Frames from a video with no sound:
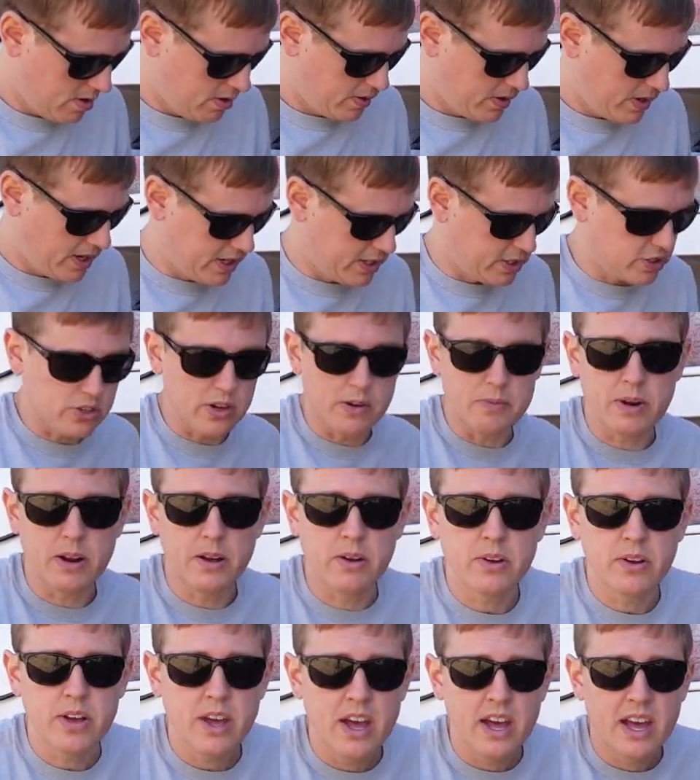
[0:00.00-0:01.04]
okay, so I'm going
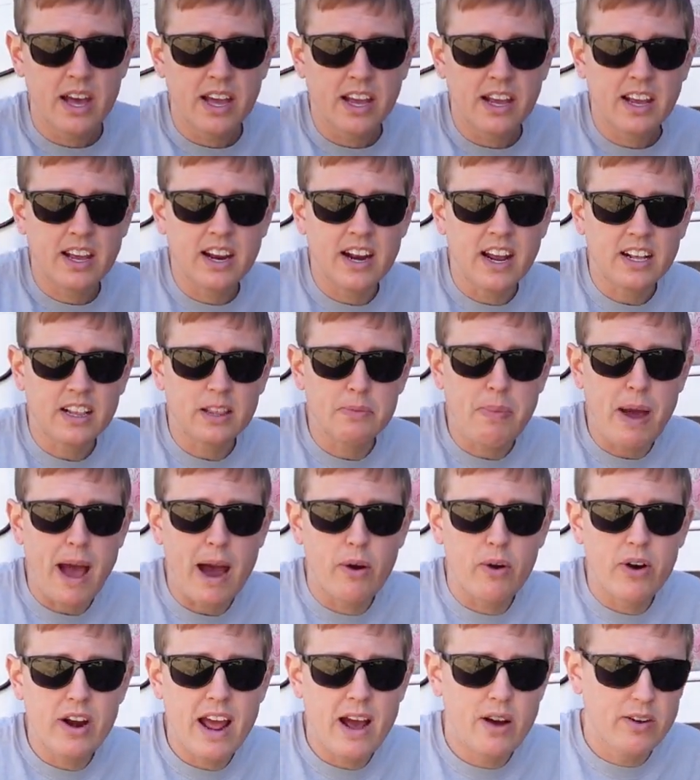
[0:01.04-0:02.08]
to connect the
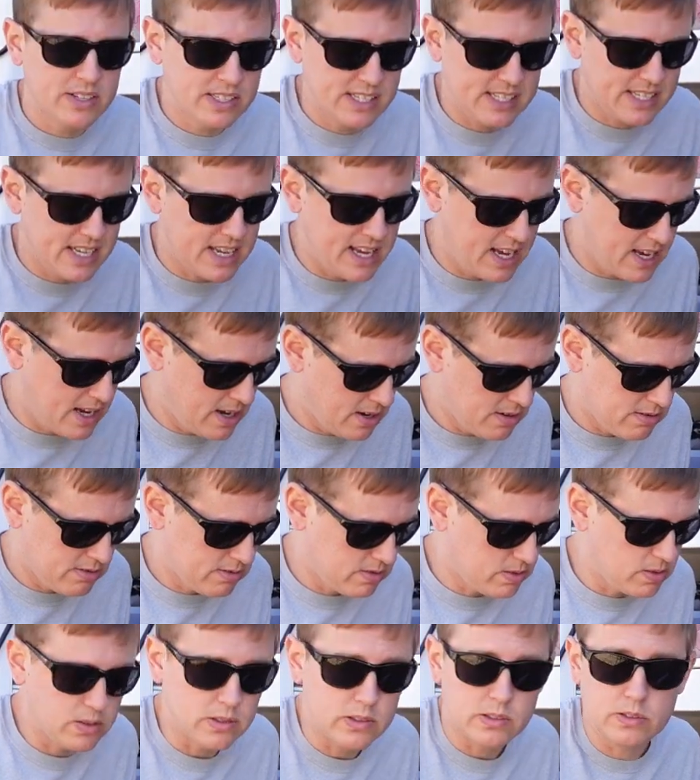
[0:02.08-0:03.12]
power now and see
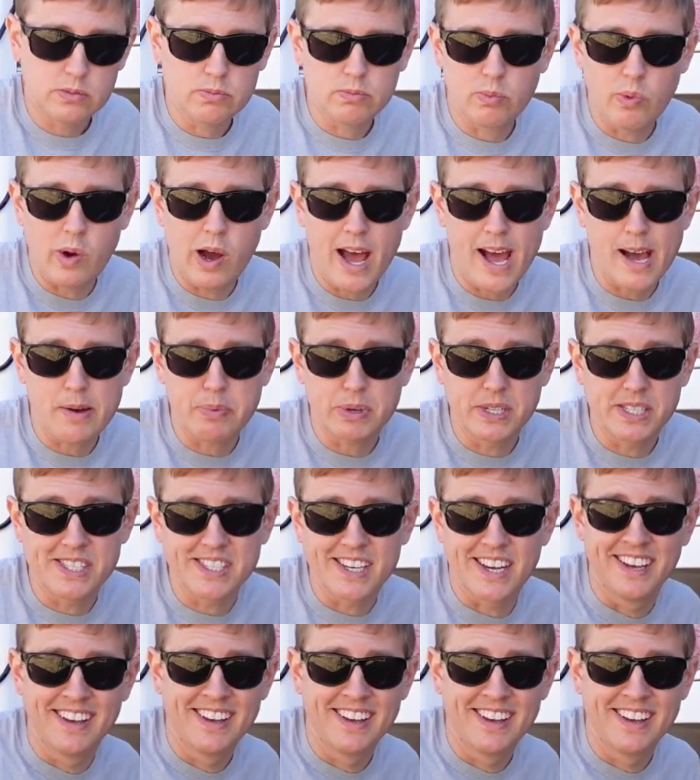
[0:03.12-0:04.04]
what happens.